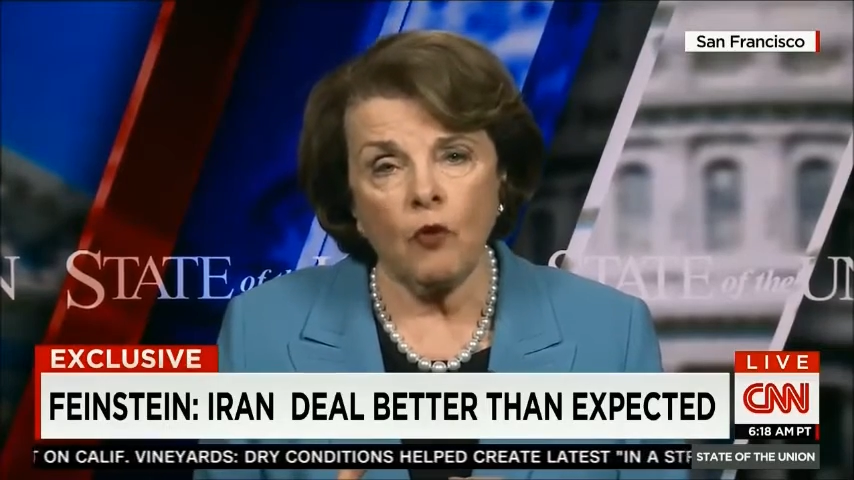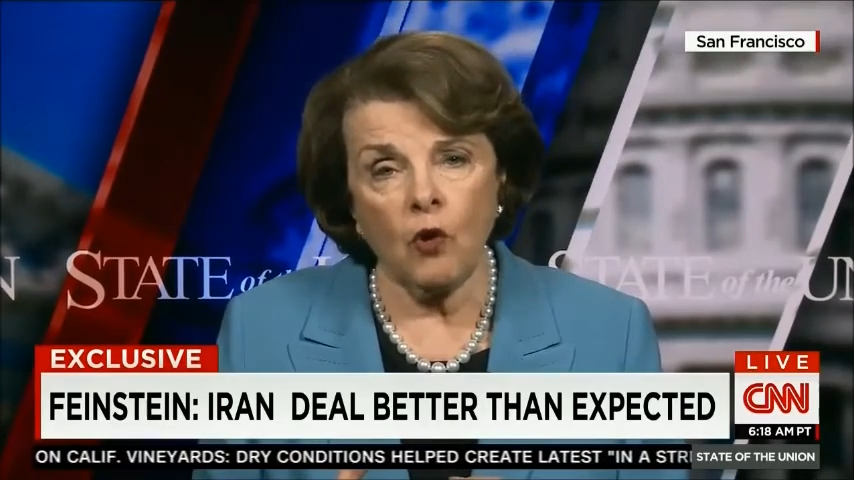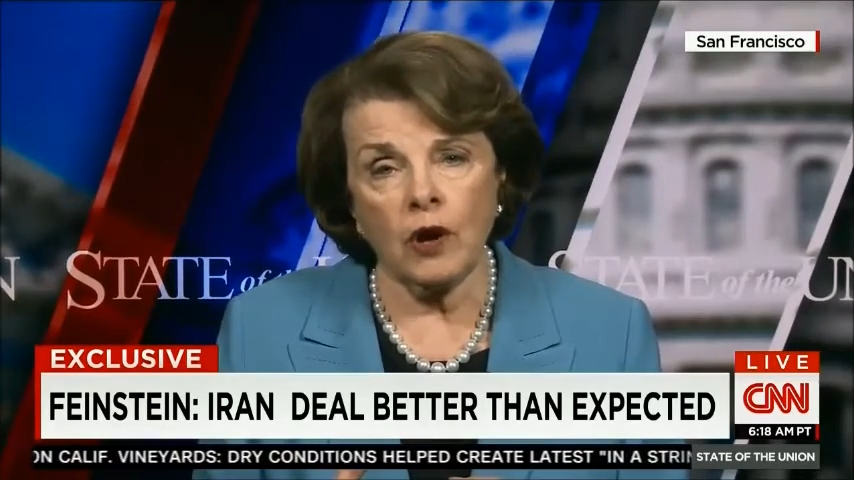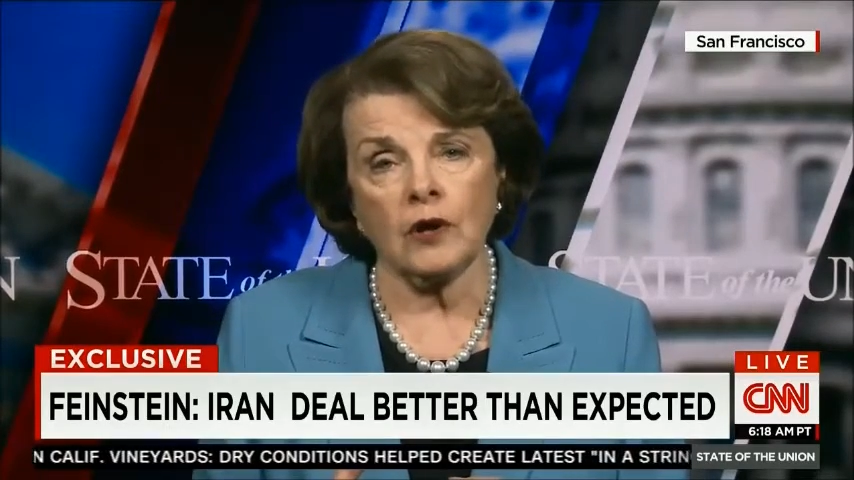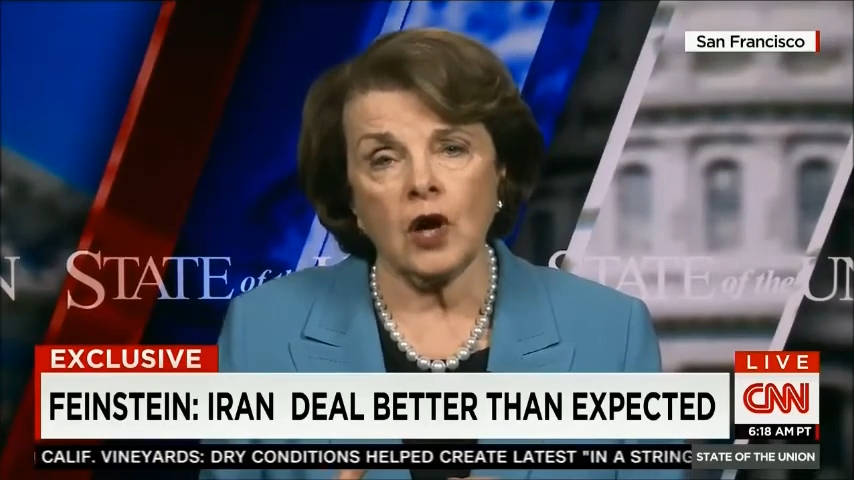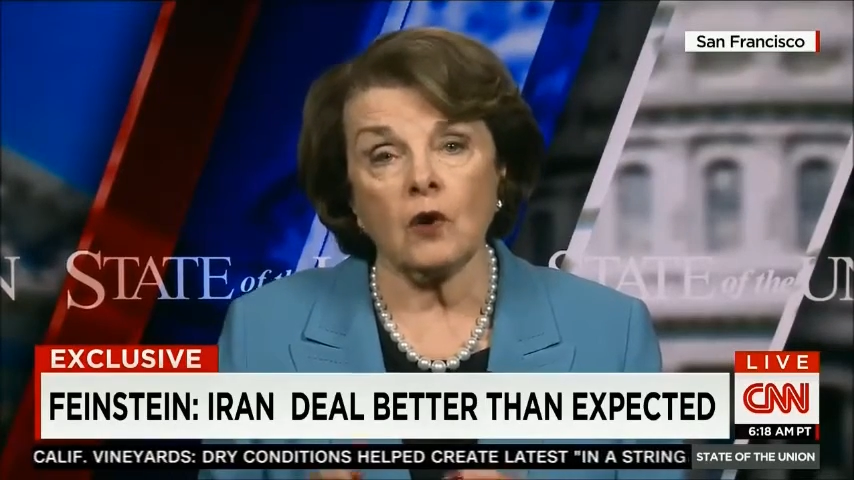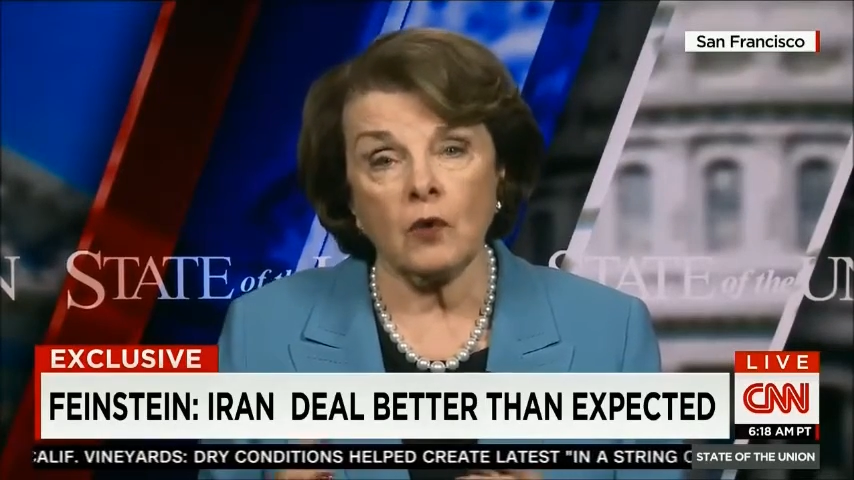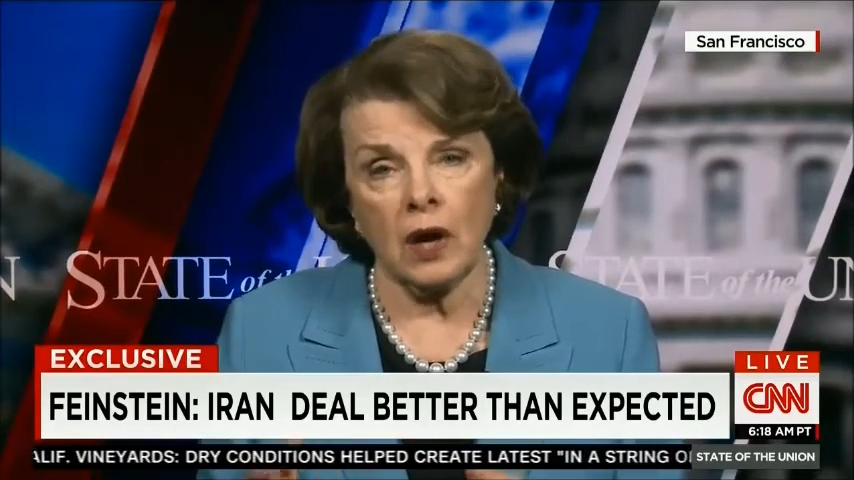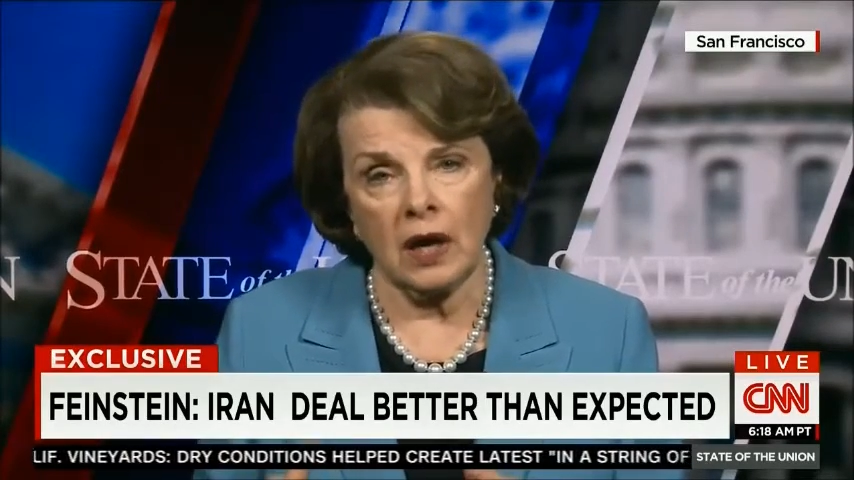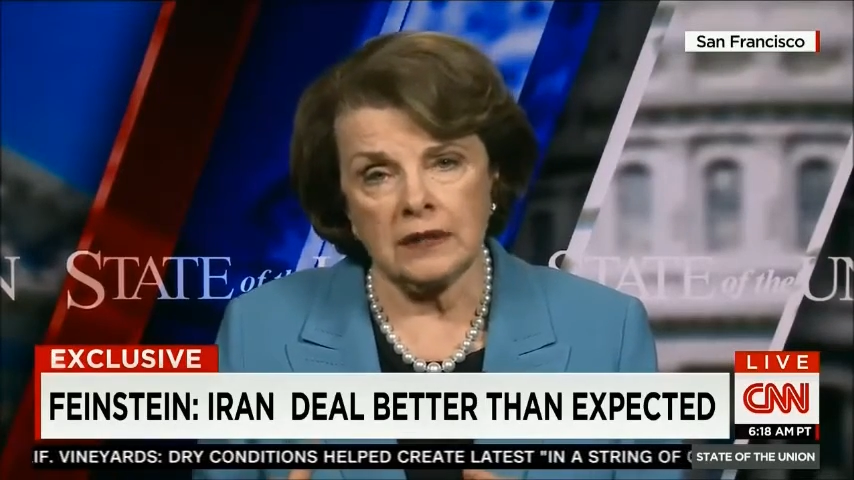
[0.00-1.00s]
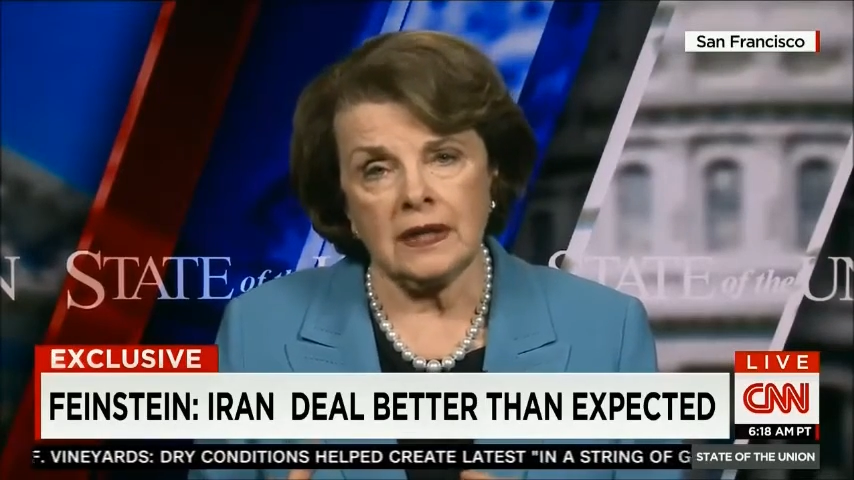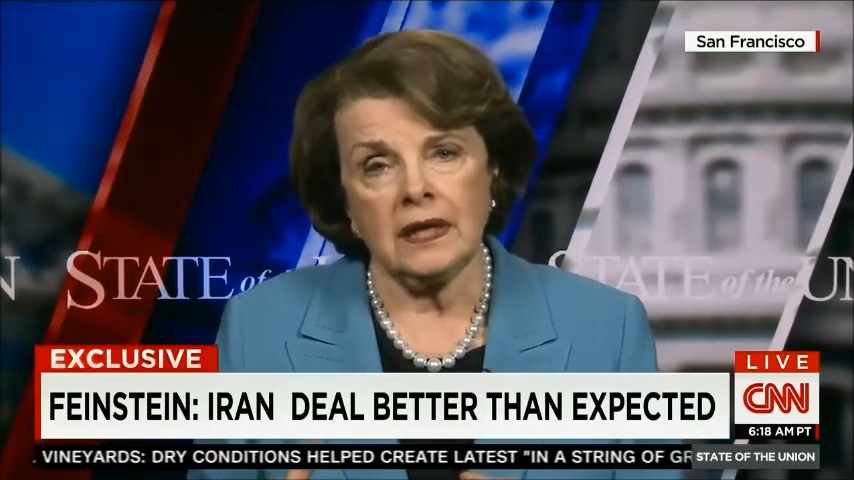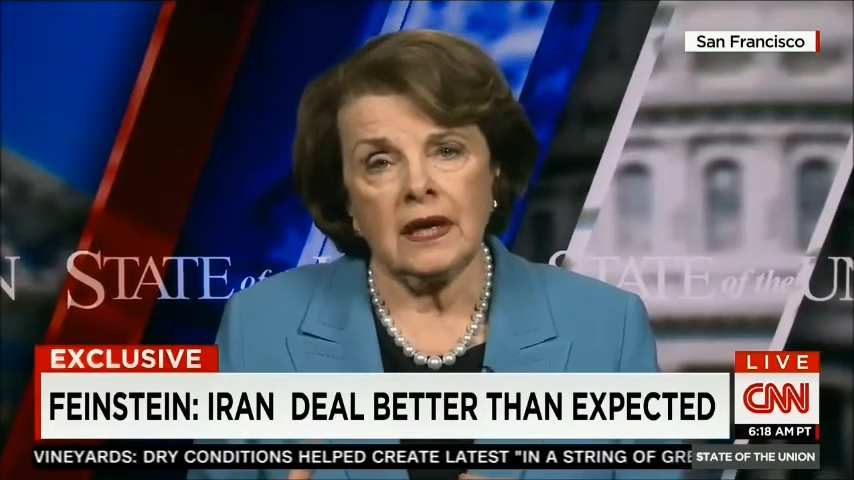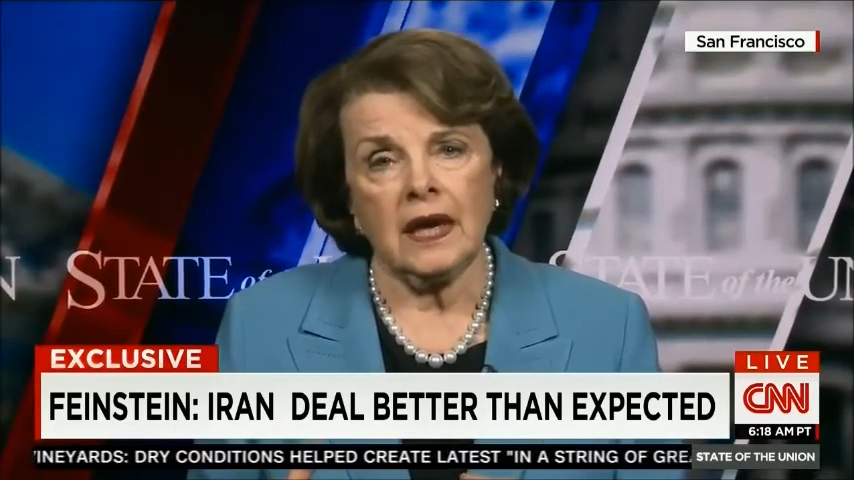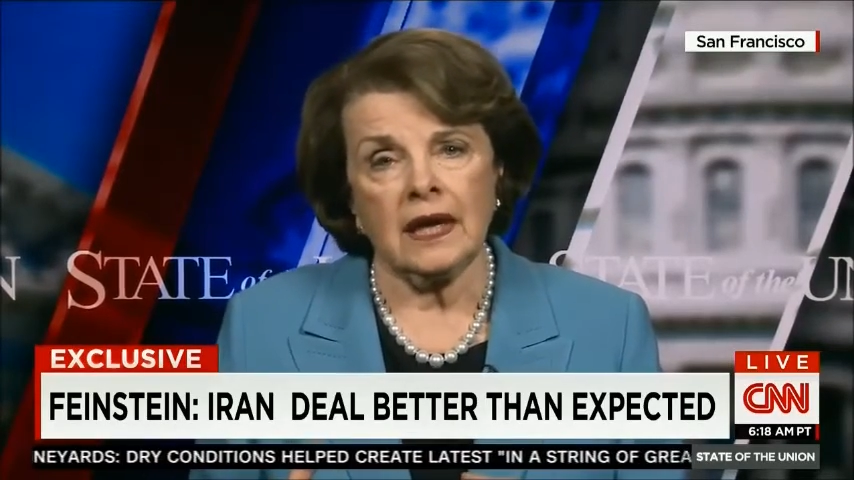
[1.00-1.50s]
for Iran,